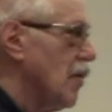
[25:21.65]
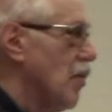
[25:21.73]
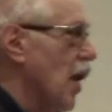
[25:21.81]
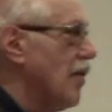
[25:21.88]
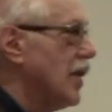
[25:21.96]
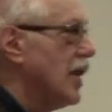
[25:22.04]

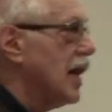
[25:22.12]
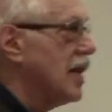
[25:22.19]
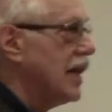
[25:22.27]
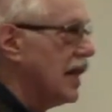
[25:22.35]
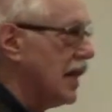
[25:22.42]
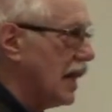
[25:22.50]

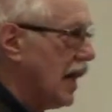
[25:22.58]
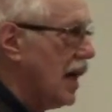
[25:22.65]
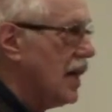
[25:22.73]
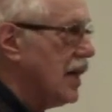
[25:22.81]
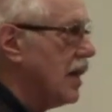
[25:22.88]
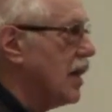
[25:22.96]
privatize
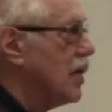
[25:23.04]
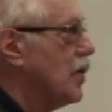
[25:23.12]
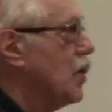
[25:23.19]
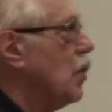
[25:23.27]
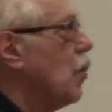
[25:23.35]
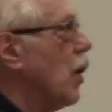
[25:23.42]
education, there's
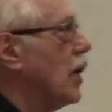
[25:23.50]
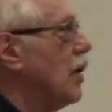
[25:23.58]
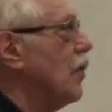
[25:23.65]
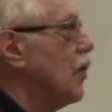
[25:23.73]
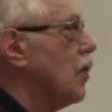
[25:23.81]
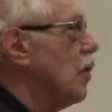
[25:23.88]
two
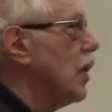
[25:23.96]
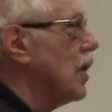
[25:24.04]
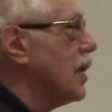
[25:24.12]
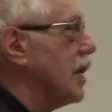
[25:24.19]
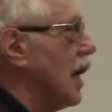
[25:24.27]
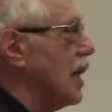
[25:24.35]
wonderful
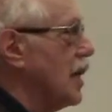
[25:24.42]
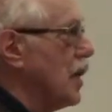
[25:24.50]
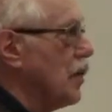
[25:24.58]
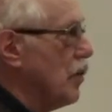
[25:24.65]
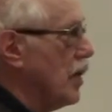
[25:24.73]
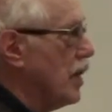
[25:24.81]
books that I
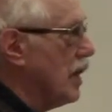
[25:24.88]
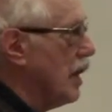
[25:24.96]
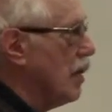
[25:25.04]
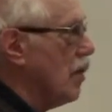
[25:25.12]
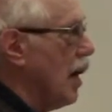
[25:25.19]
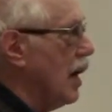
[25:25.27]
just
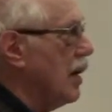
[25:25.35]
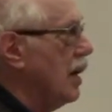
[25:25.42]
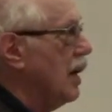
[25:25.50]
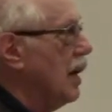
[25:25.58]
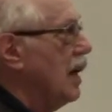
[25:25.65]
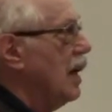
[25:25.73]
recently read
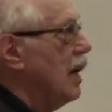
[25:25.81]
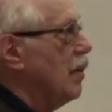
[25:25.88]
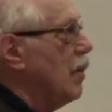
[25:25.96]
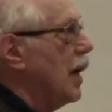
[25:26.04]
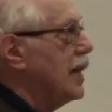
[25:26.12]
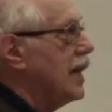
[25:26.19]

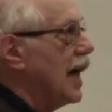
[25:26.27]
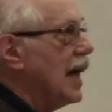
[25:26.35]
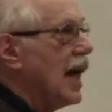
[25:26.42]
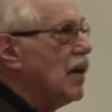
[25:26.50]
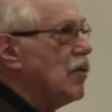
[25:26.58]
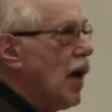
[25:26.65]
by
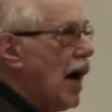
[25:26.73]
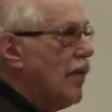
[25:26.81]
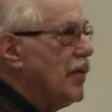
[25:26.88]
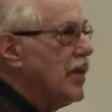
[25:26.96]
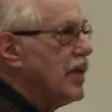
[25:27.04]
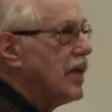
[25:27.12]
Diane
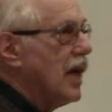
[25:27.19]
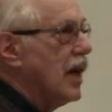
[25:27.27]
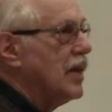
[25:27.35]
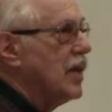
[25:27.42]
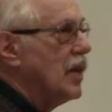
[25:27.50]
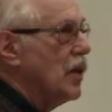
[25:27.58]
Ravitch
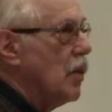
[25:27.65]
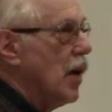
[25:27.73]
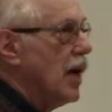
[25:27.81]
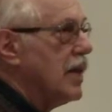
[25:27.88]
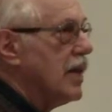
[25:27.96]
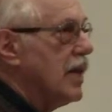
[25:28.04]
on the
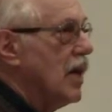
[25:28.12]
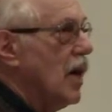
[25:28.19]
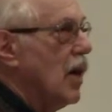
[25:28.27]
US,